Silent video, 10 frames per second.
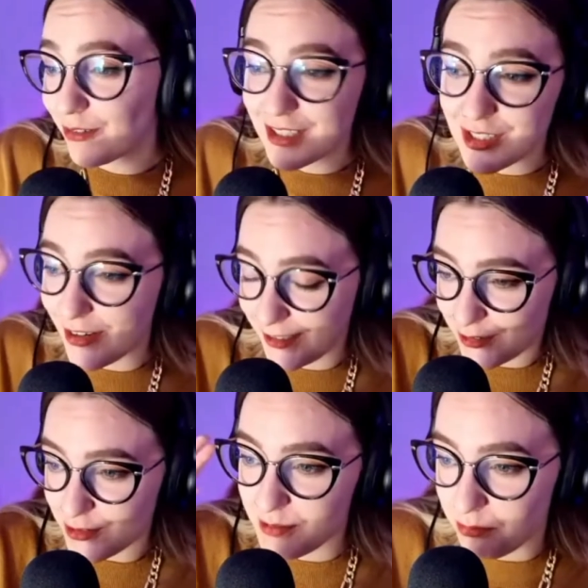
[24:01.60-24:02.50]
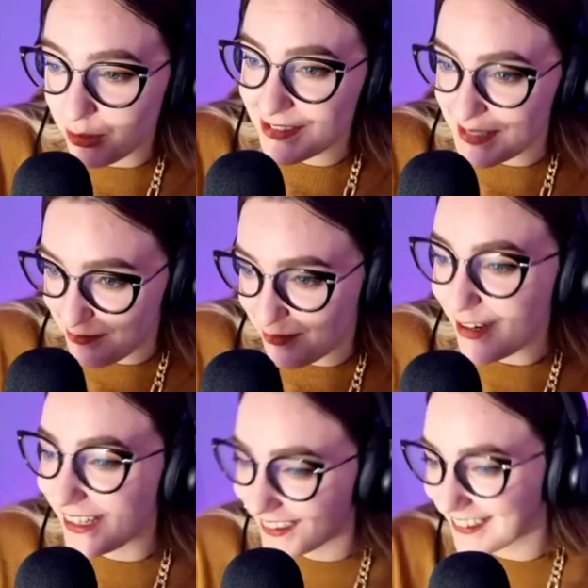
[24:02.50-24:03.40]
always ready to support some
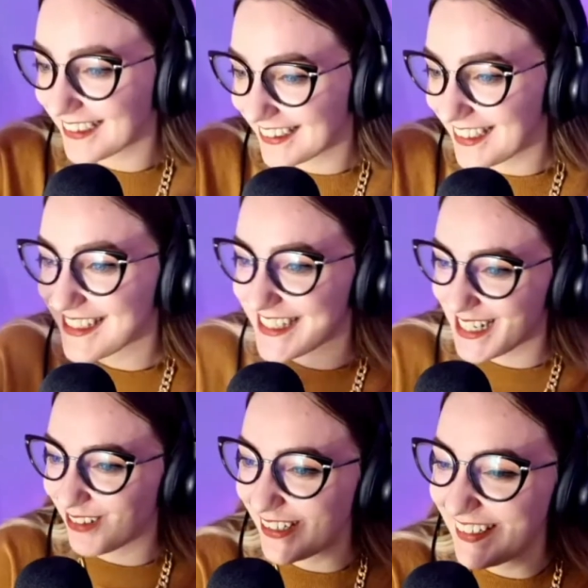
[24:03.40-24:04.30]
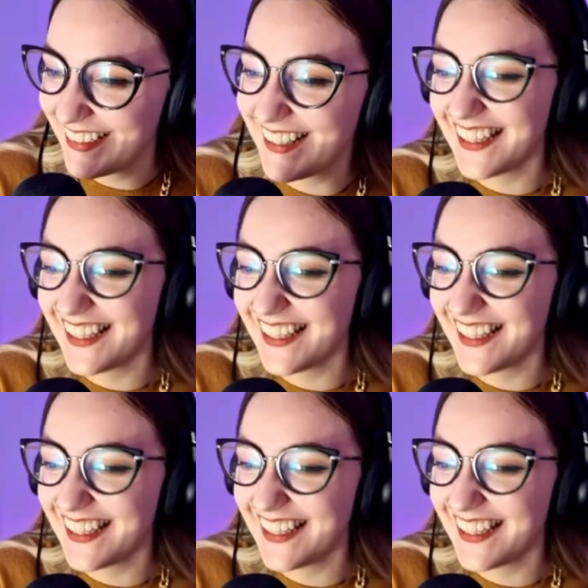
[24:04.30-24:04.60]
fight. Like, yes, I want.